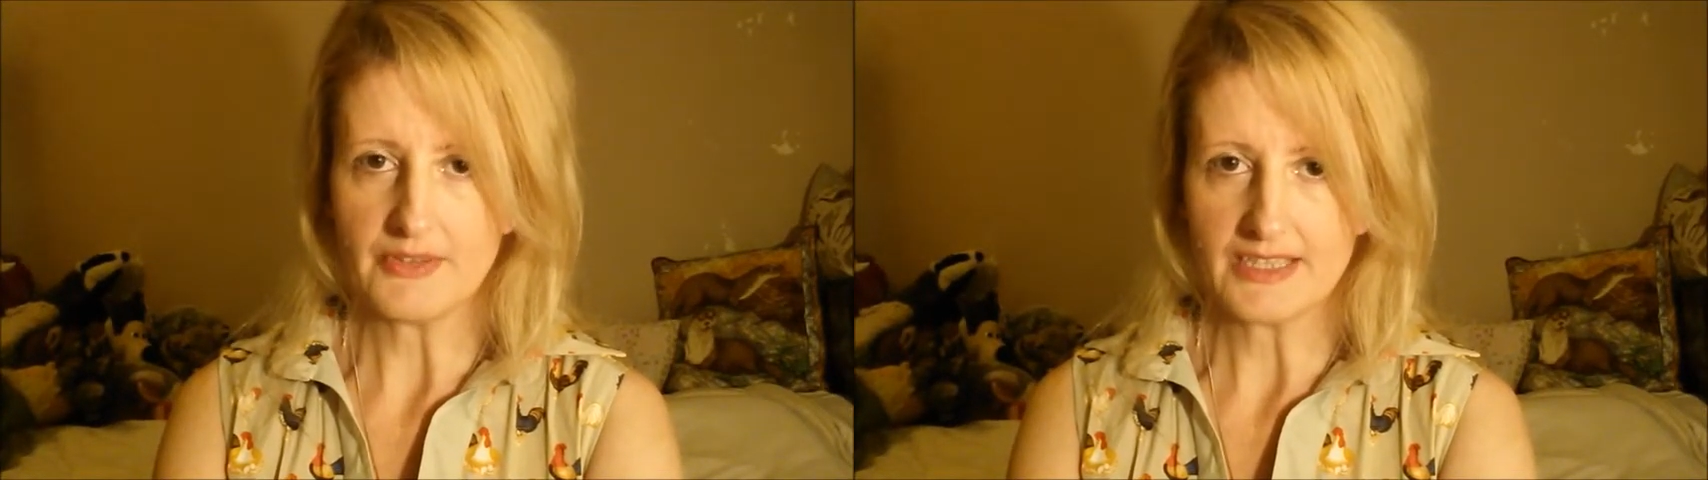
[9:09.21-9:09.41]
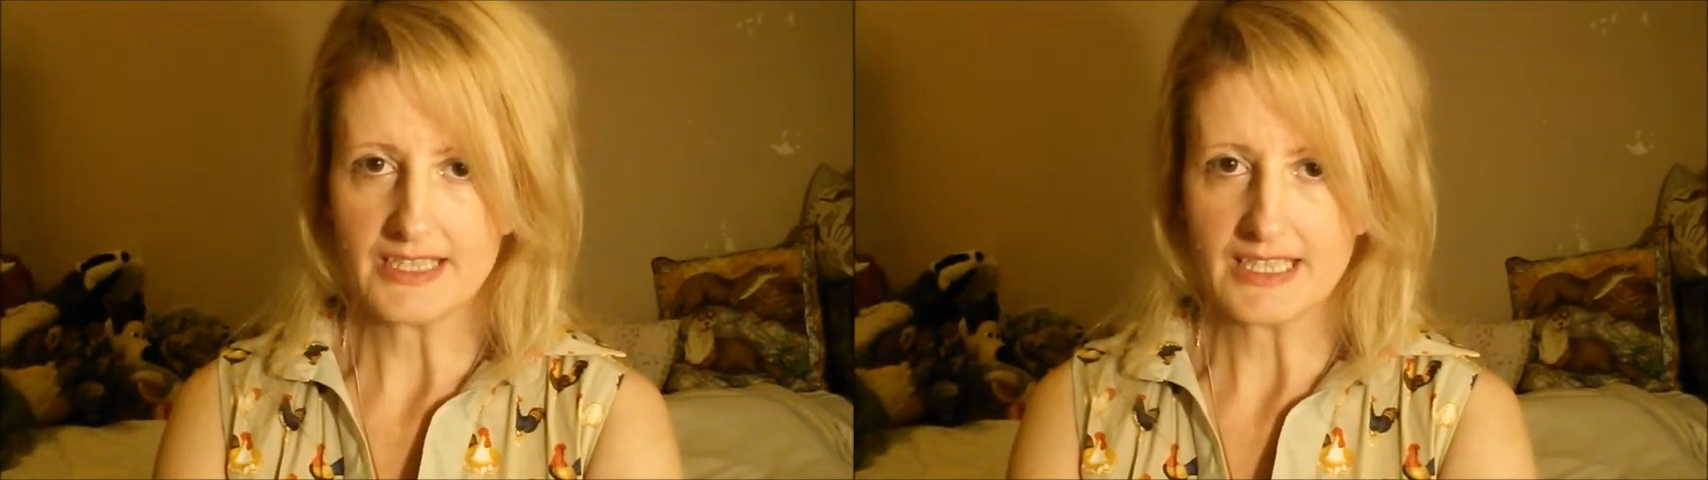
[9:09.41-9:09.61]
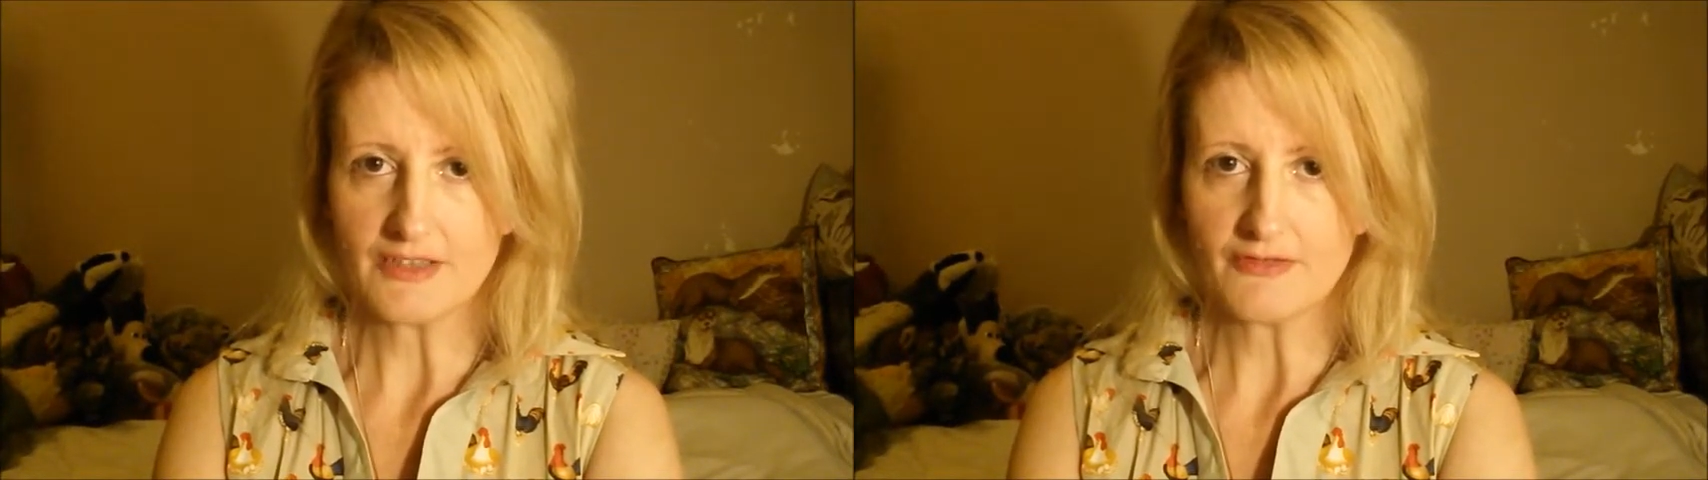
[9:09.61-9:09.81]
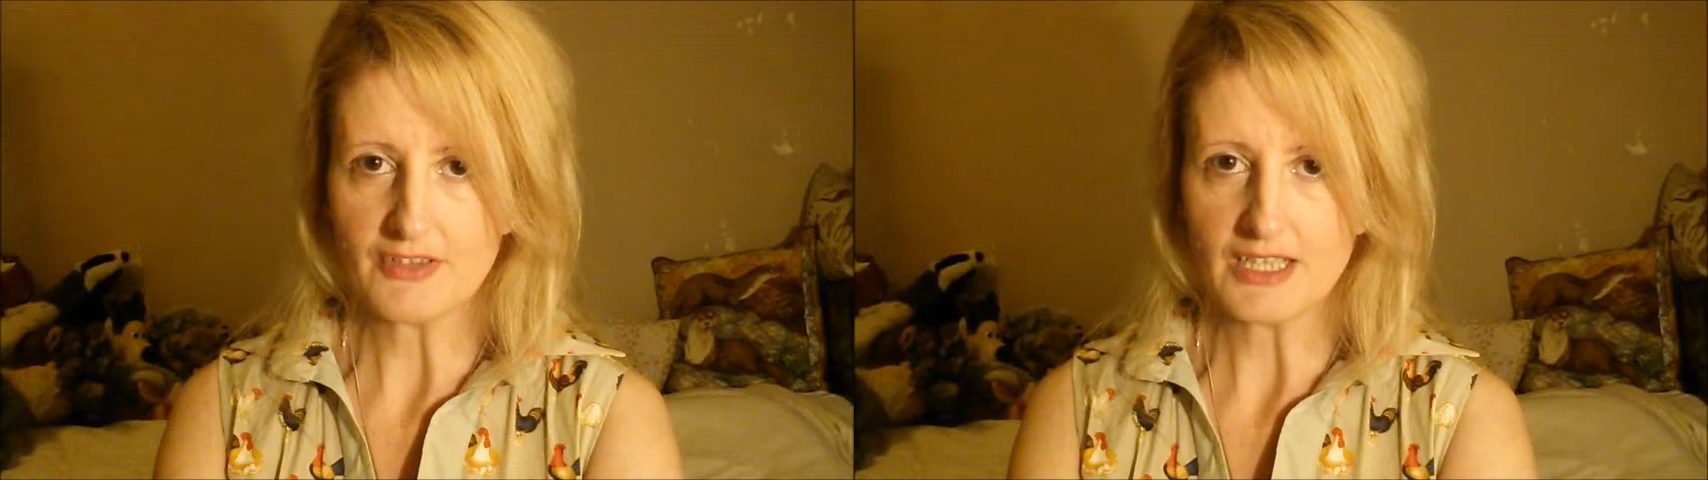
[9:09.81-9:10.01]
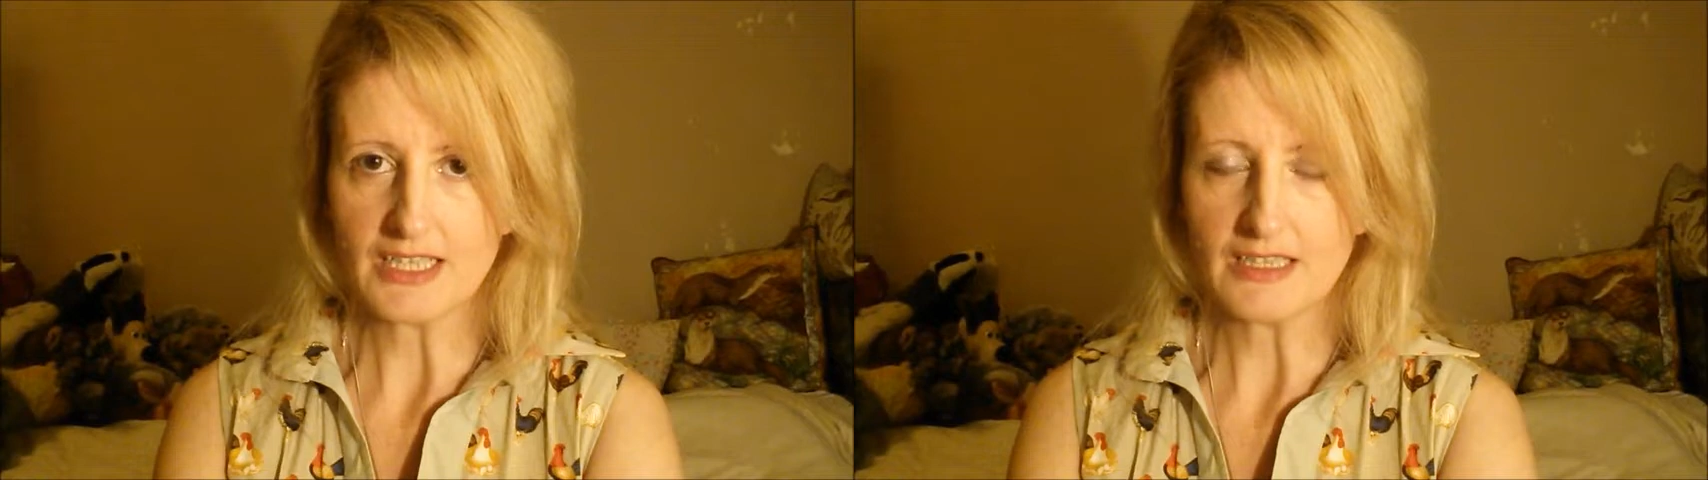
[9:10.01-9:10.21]
this
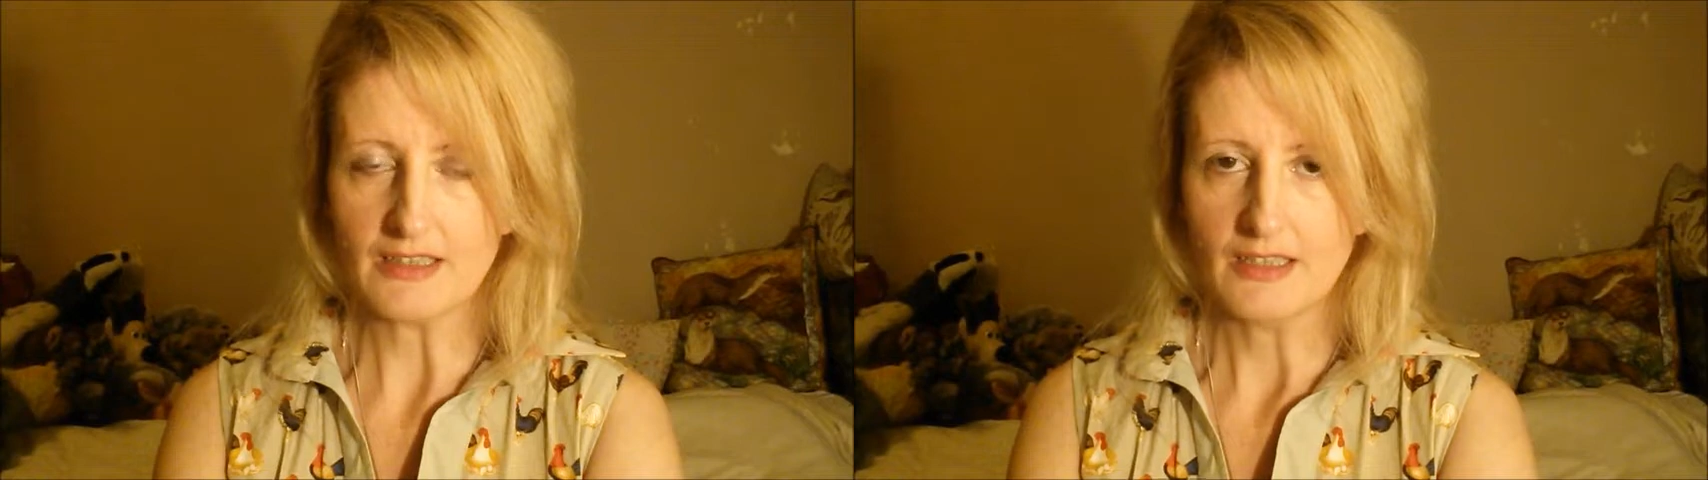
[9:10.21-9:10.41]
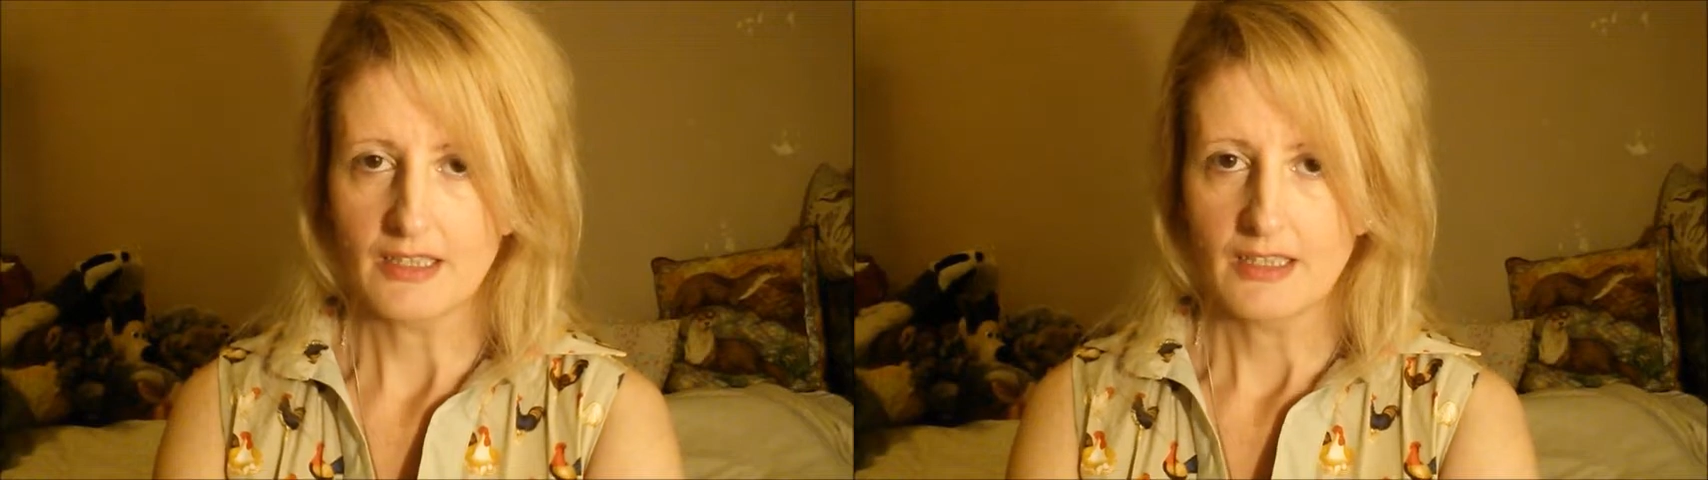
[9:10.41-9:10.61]
evening.